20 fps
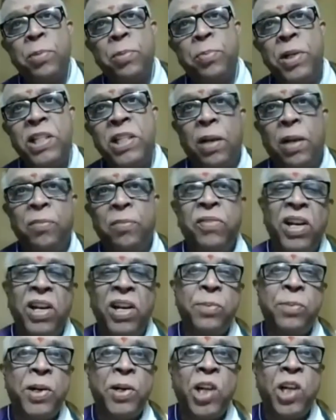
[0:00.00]
must be some
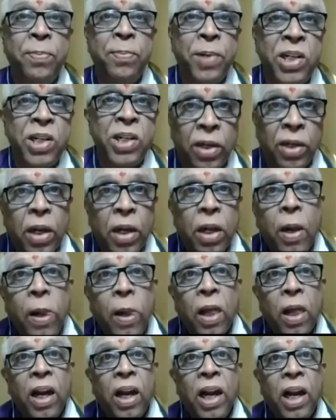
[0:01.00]
very special person,
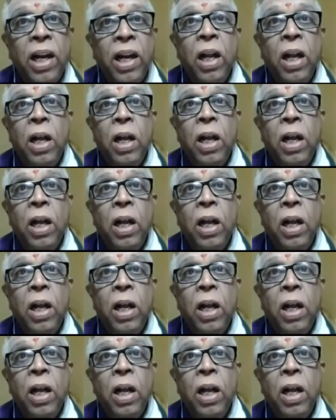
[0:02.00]
right?